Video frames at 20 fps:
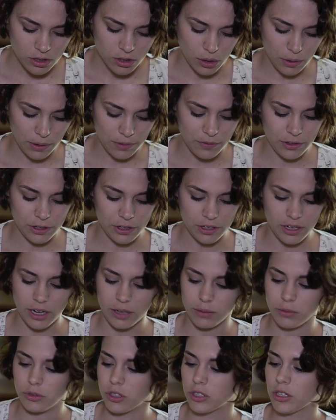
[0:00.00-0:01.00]
So I figured
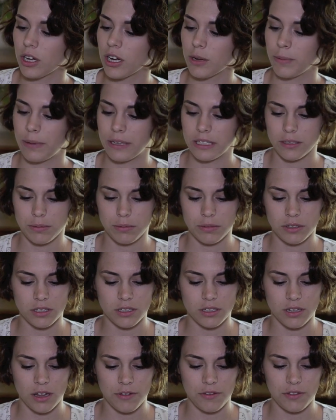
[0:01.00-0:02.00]
I would just talk about some of
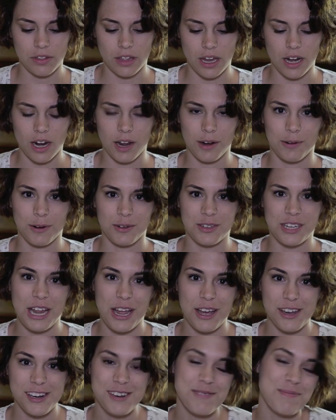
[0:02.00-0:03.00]
the stuff that I wrote
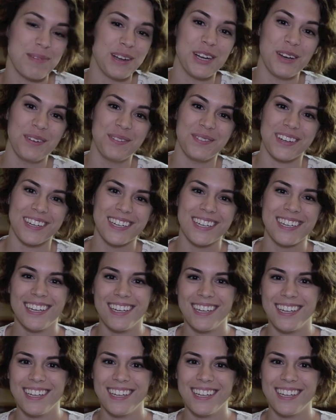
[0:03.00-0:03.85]
down in my notebook